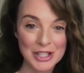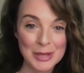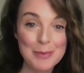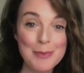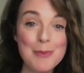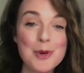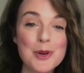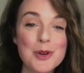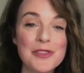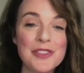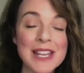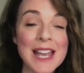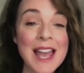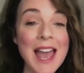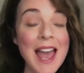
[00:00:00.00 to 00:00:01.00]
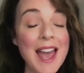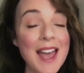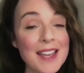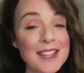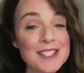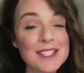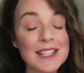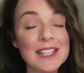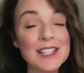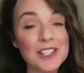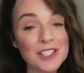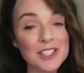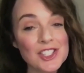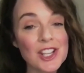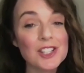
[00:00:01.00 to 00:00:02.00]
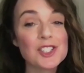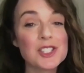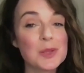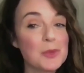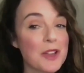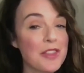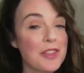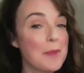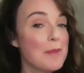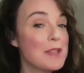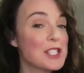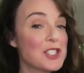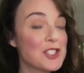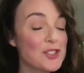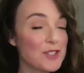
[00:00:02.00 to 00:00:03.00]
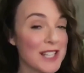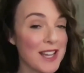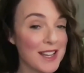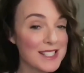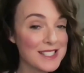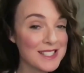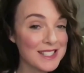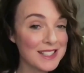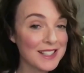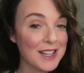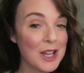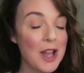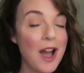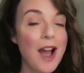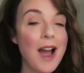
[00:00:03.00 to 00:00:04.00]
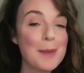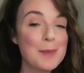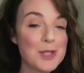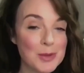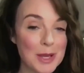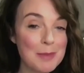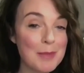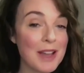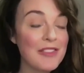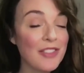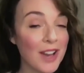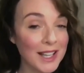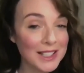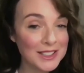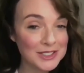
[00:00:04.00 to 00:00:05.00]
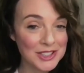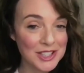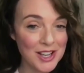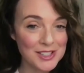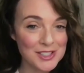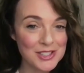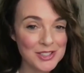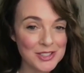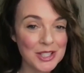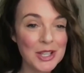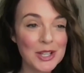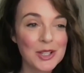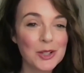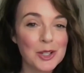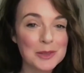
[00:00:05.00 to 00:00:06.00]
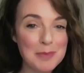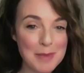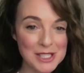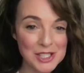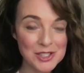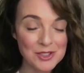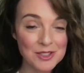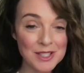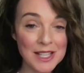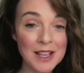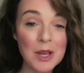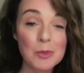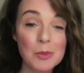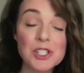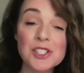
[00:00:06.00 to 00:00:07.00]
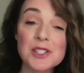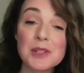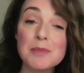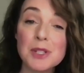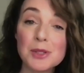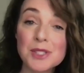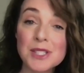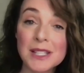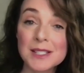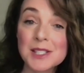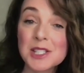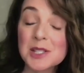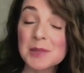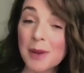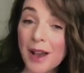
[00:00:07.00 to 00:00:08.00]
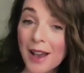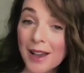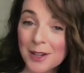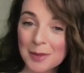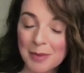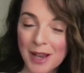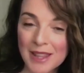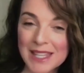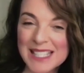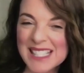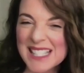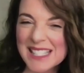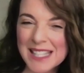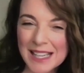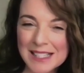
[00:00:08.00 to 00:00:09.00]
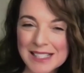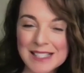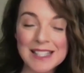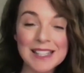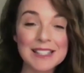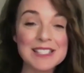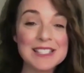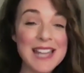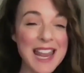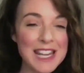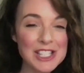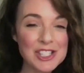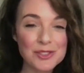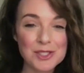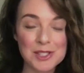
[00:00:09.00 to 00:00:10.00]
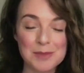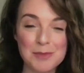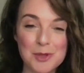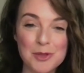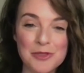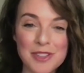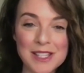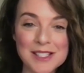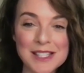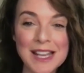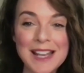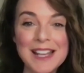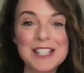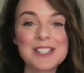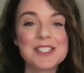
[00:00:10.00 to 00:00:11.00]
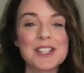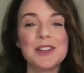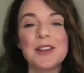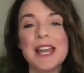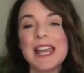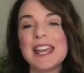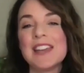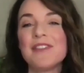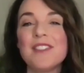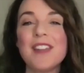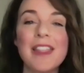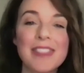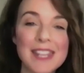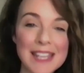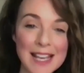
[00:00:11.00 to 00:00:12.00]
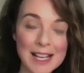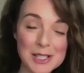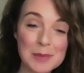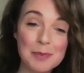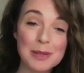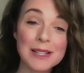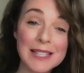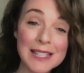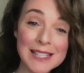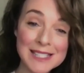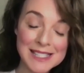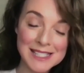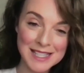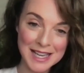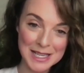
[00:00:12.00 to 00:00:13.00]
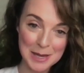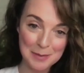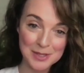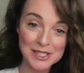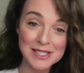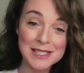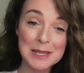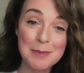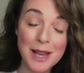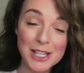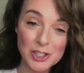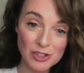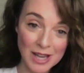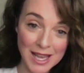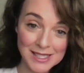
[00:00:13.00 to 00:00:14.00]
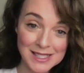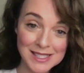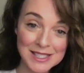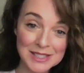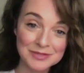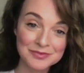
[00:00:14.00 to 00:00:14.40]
movie, and to, in conjunction with the mystery idea, I'm doing my final concert called Mystery, which is the music inspired by these sexy and dangerous movies. So if nothing else, please sign up to see my dress.